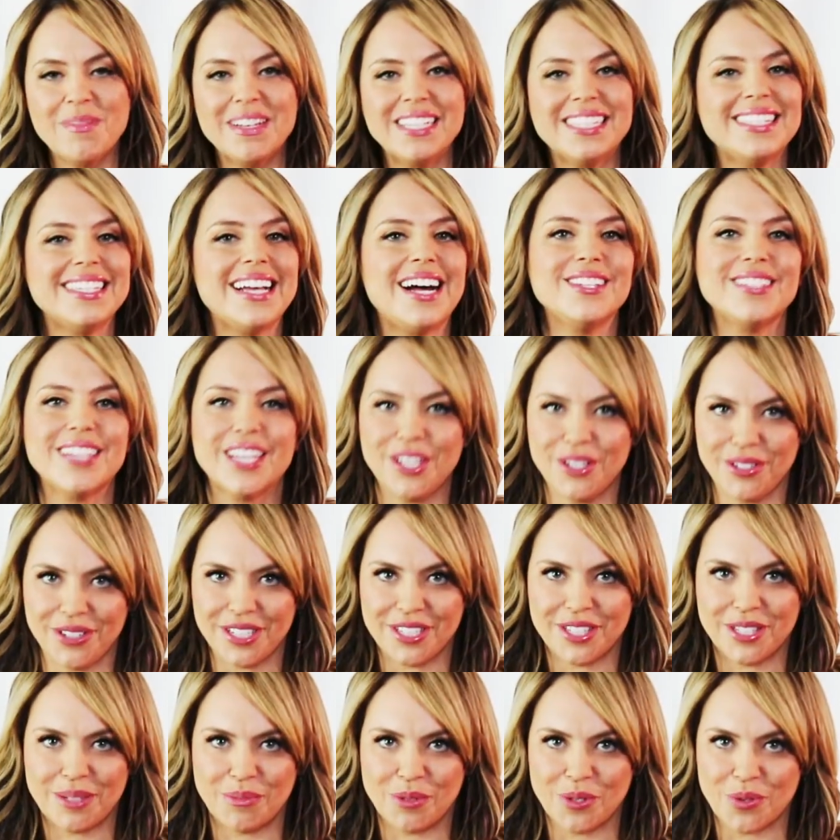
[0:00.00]
It sounds like you
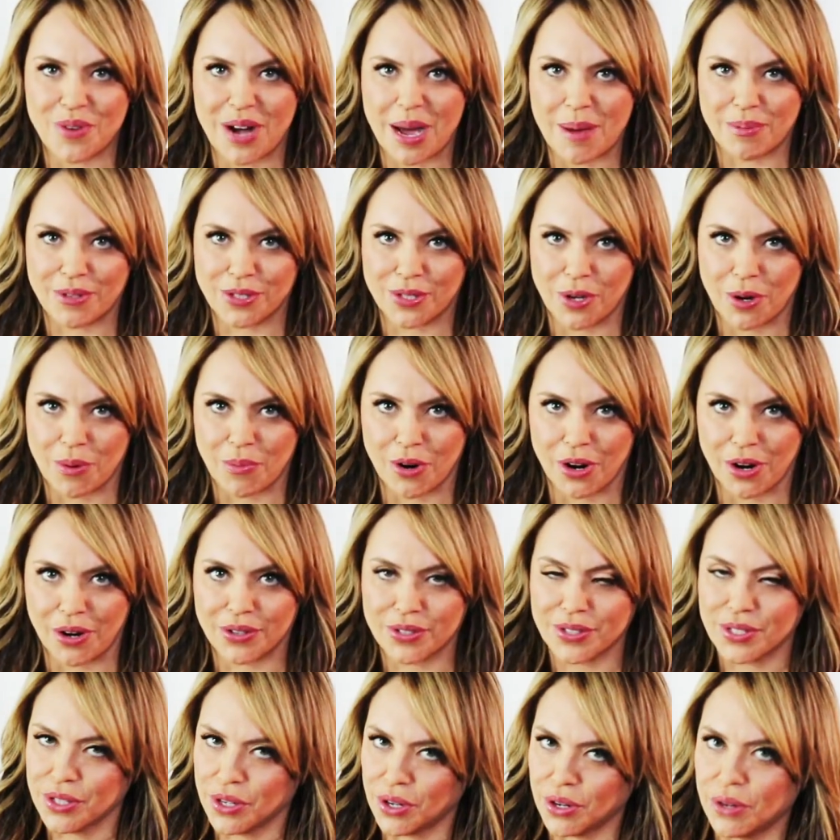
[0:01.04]
need some new wipers,
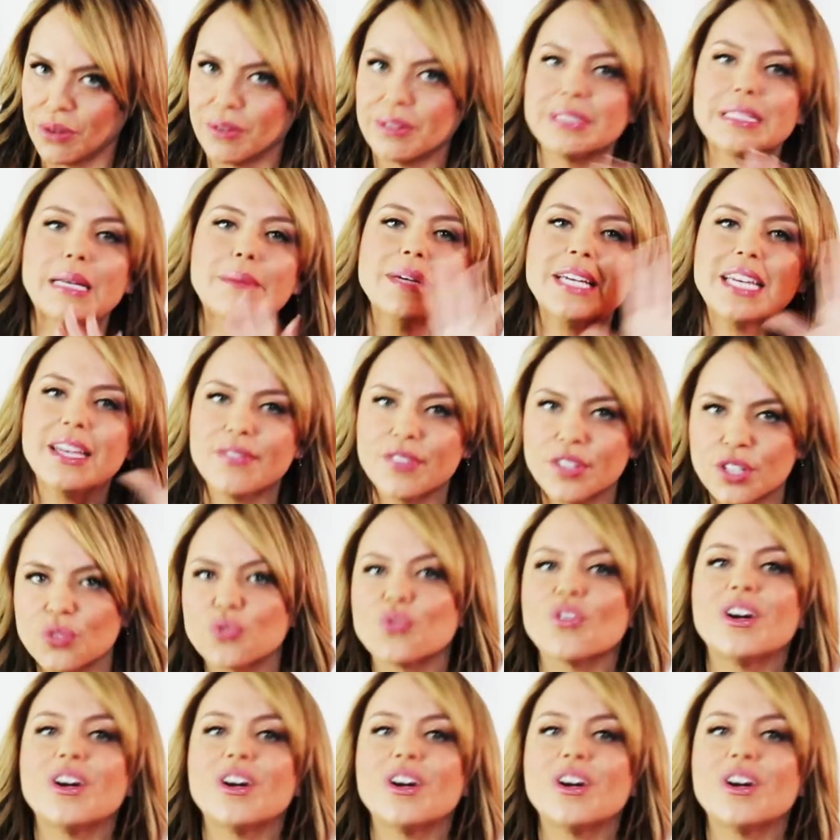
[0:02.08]
homegirl. So let me give you the